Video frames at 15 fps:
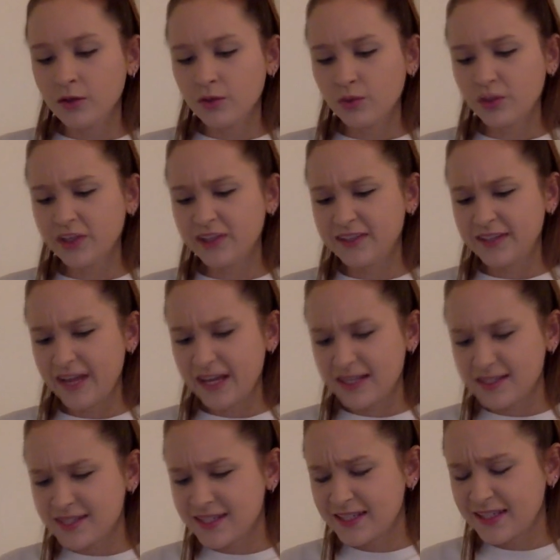What a
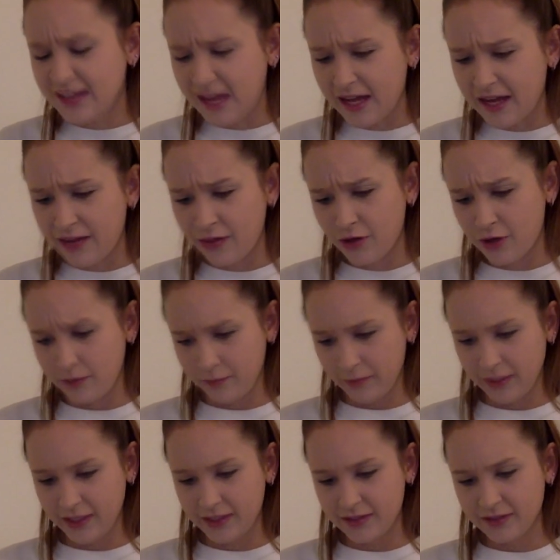nasty guy, thought
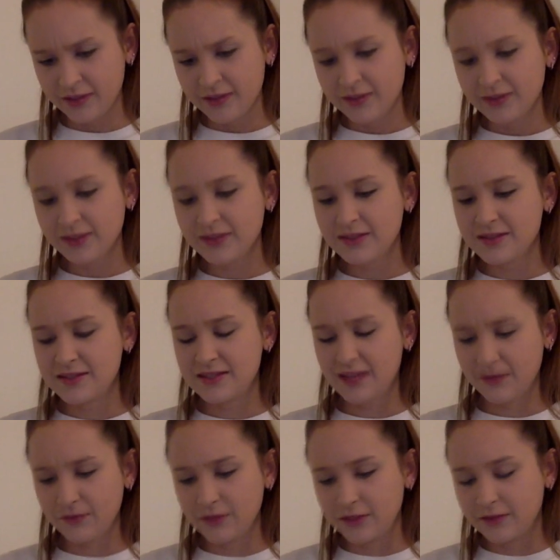Maya. He's
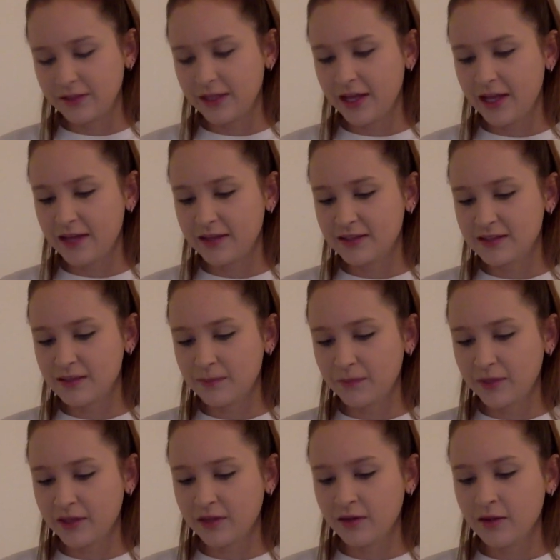definitely hiding
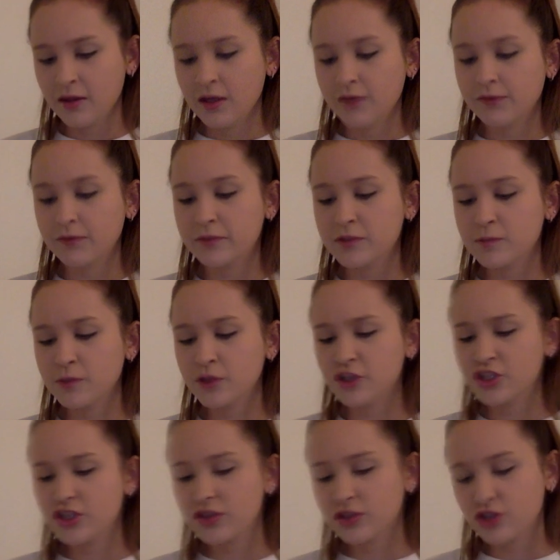something. From his
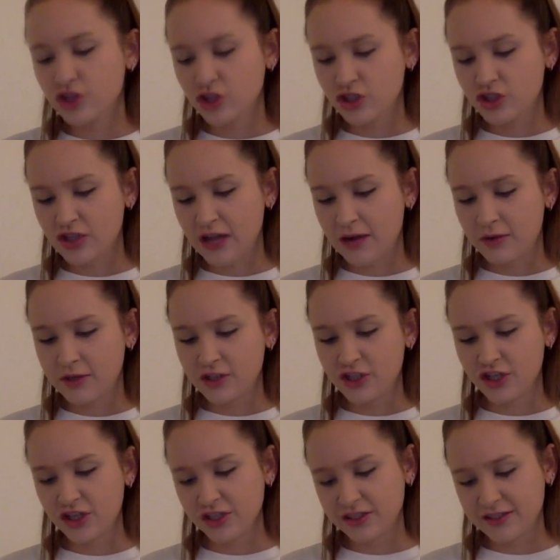perch in the church tower,
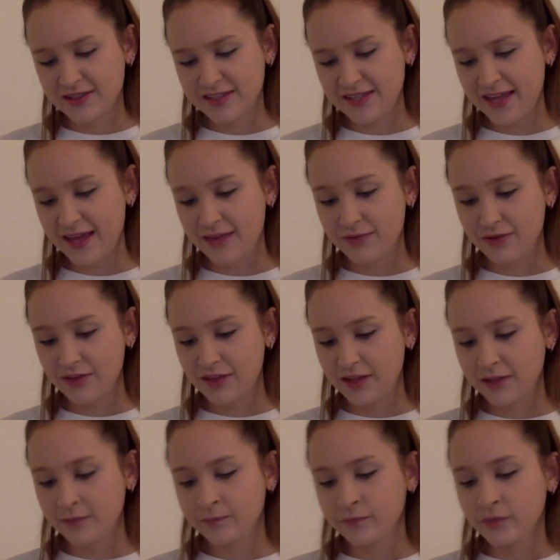Jerry could see
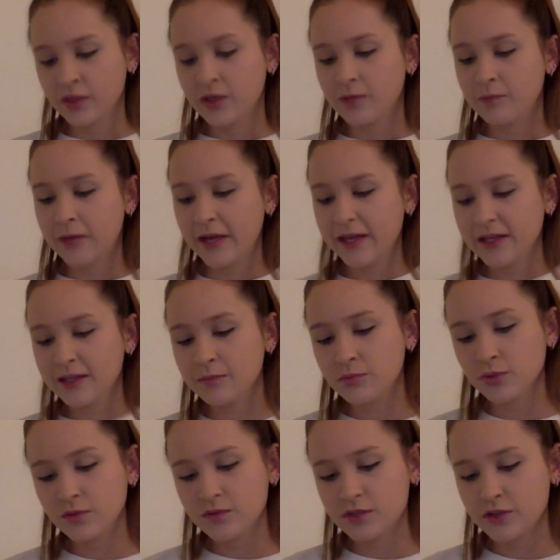everything. Maya had
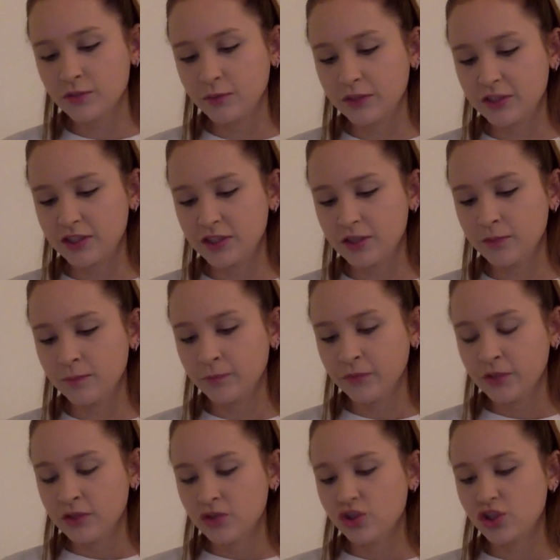moved to the window.
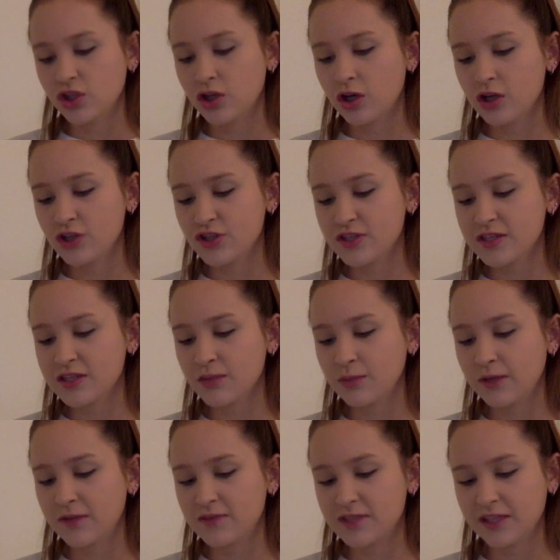She cautiously
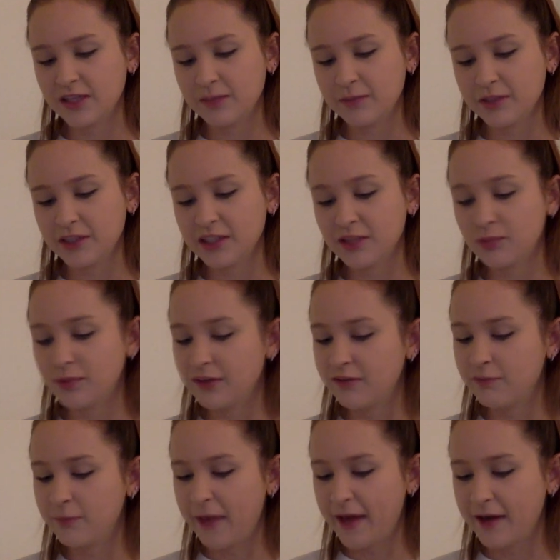waved to him, and he
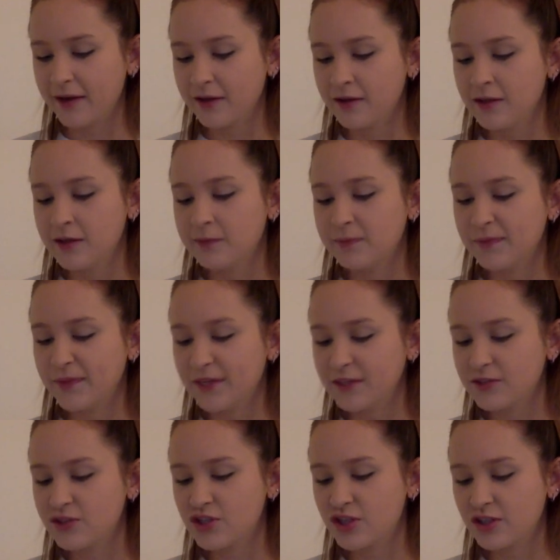waved back. But
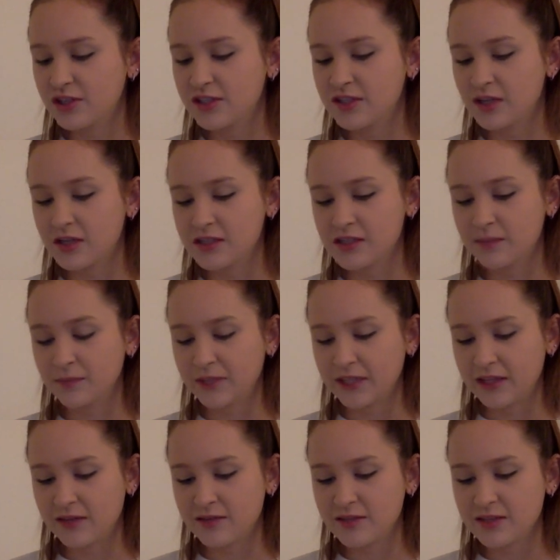then Jerry saw something
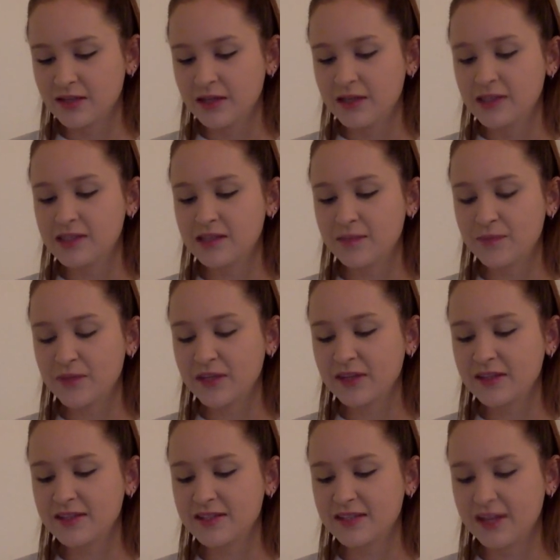else, something
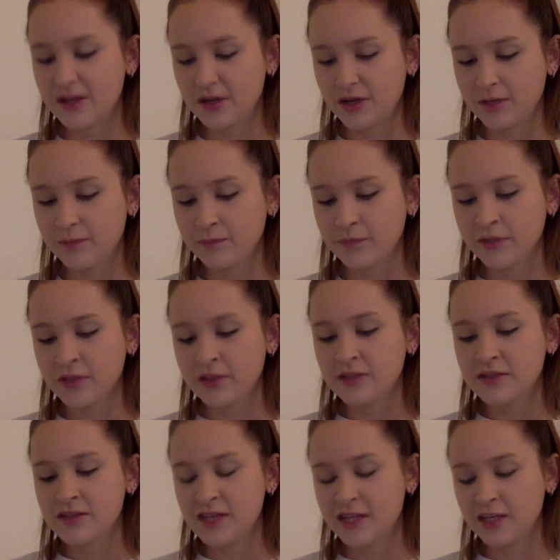that scared him.
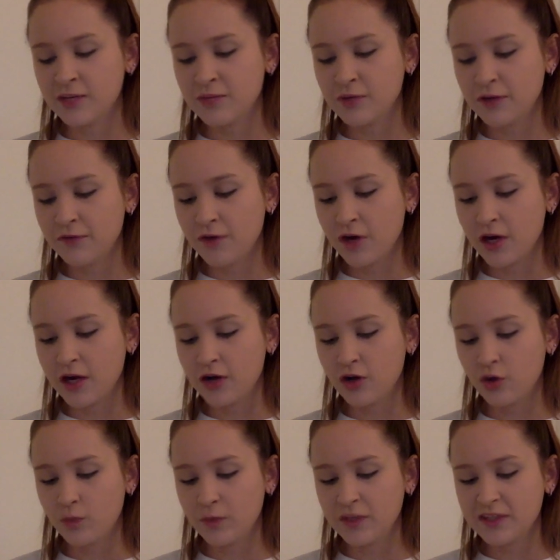Danny Braveheart had
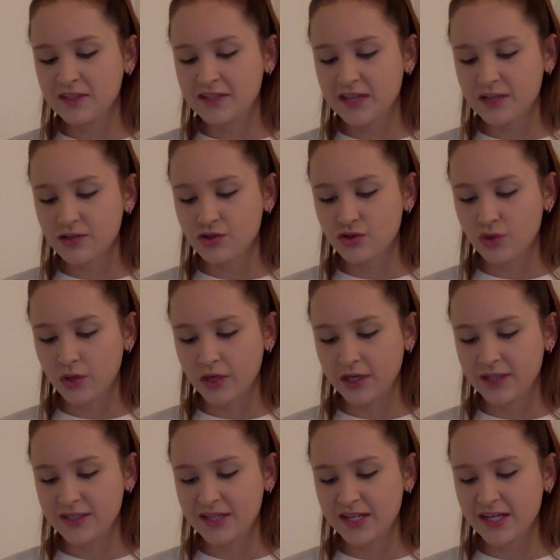opened his desk drawer
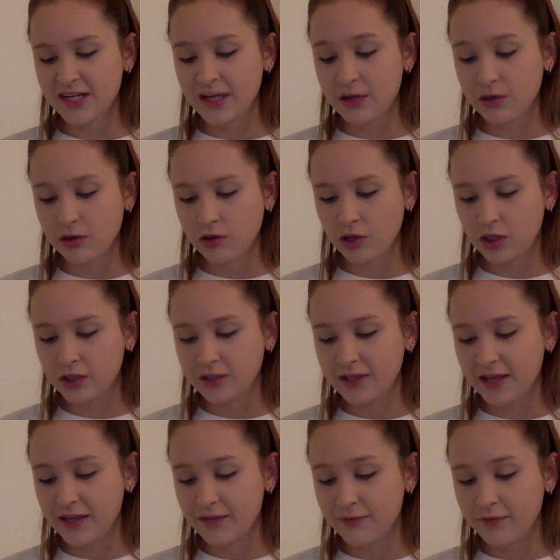and taken out a long
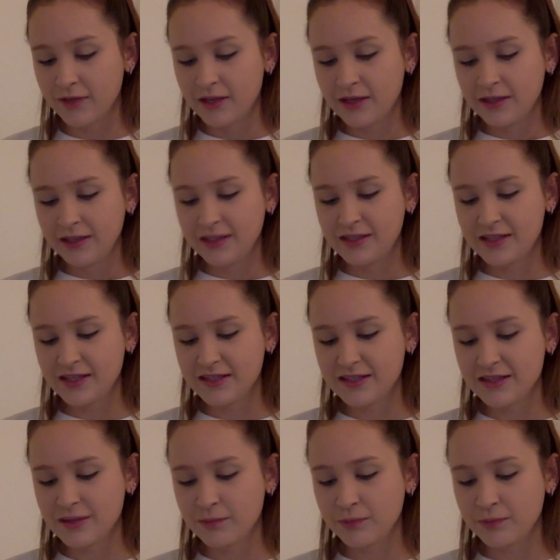knife. He tested the